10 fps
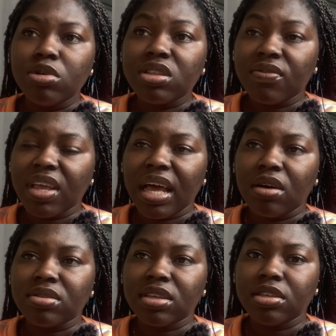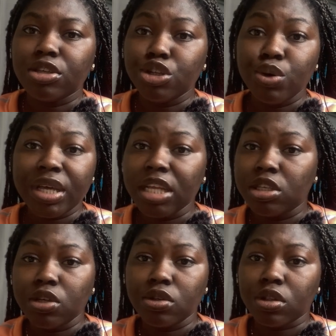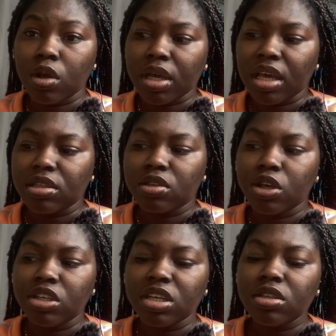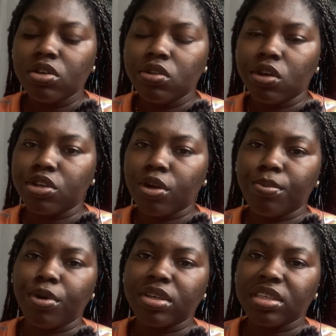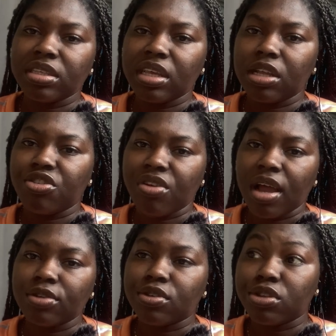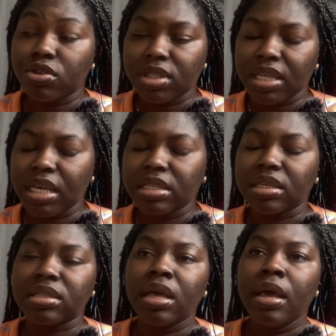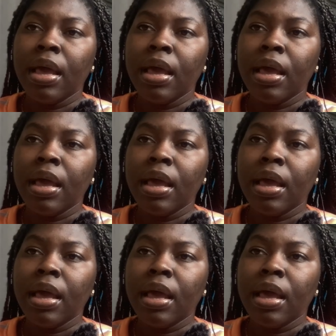most of the houses you don't get to use lockers, so you just use your chop boxes and trunks or suitcases.